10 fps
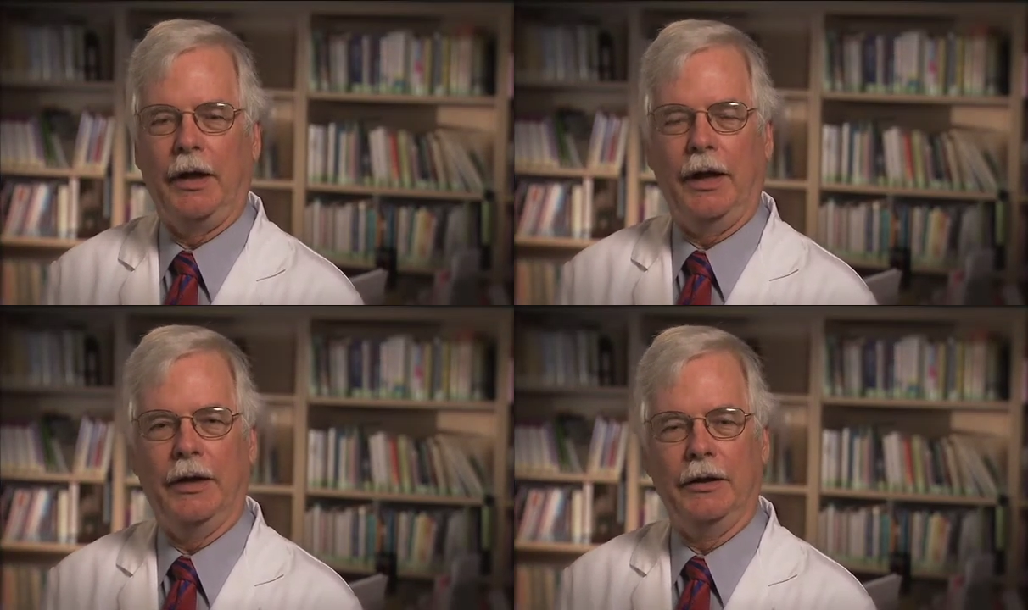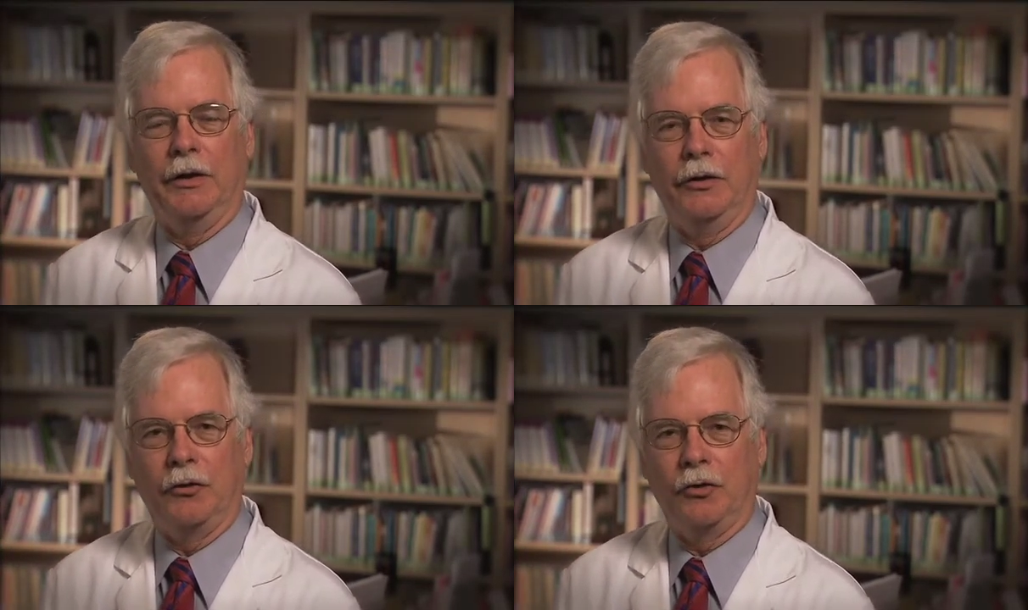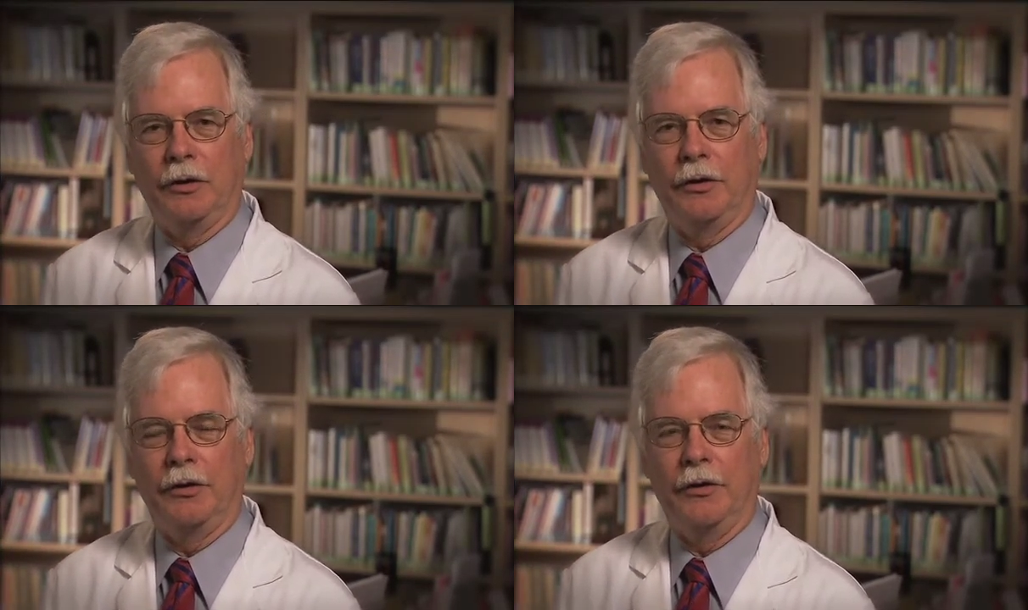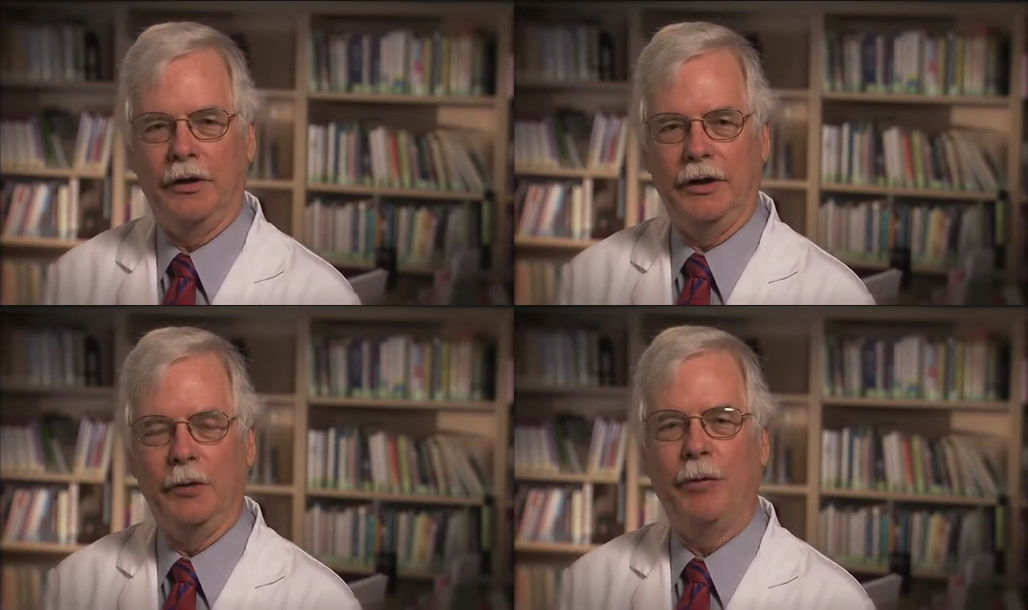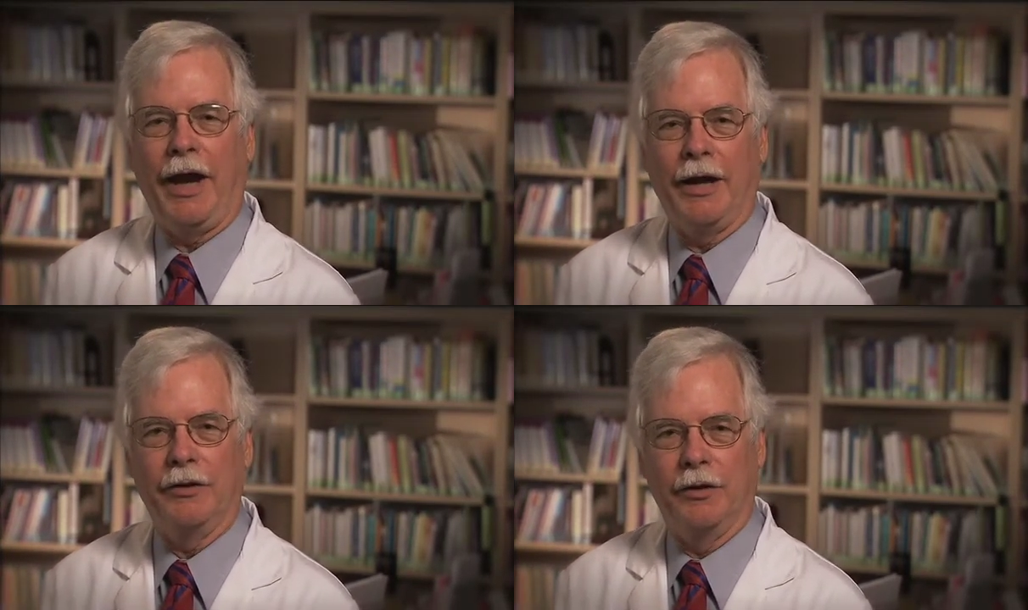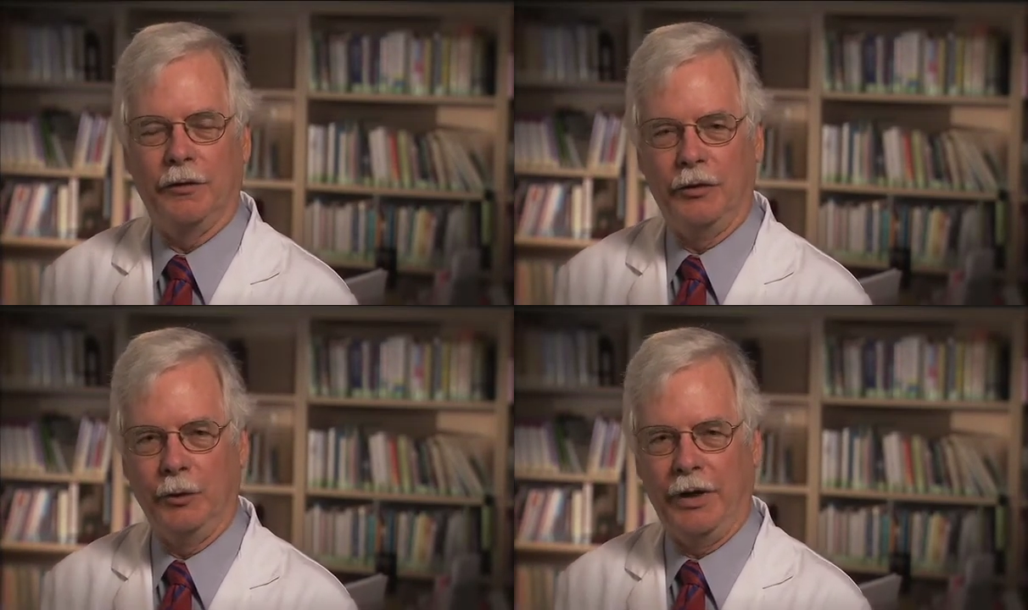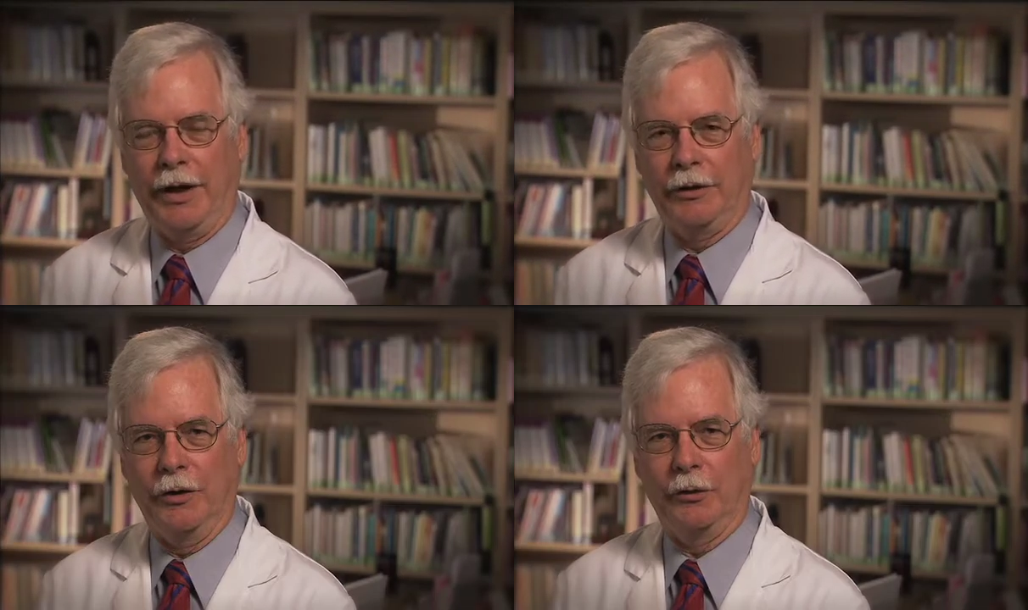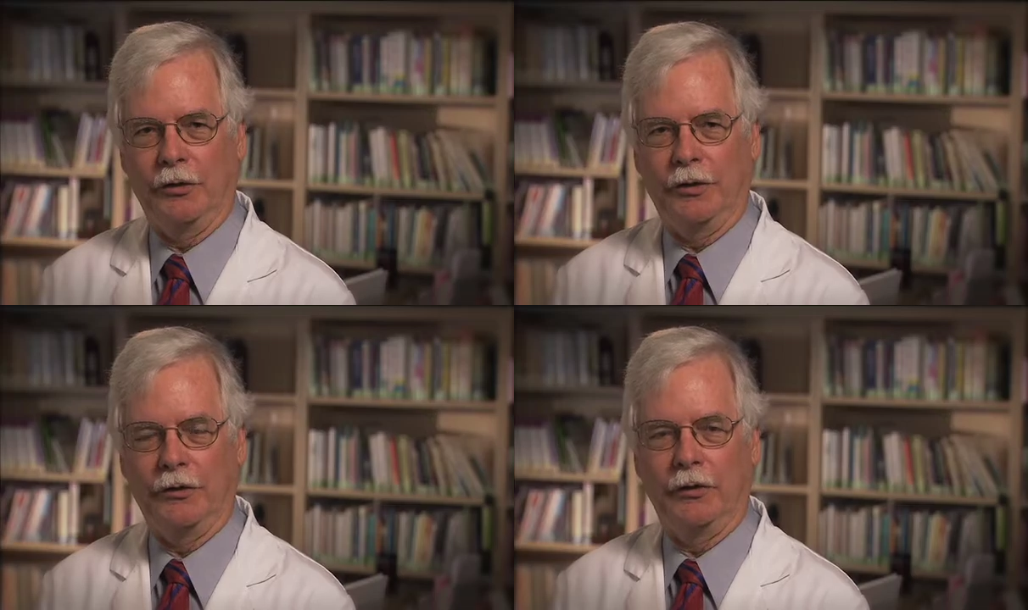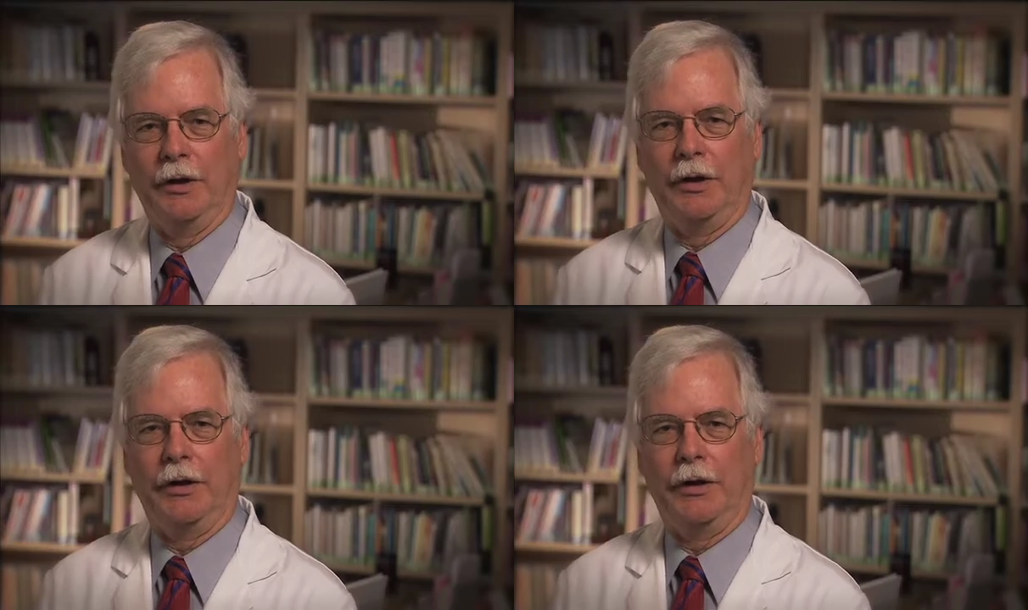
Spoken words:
and in addition, the impact of a new diagnosis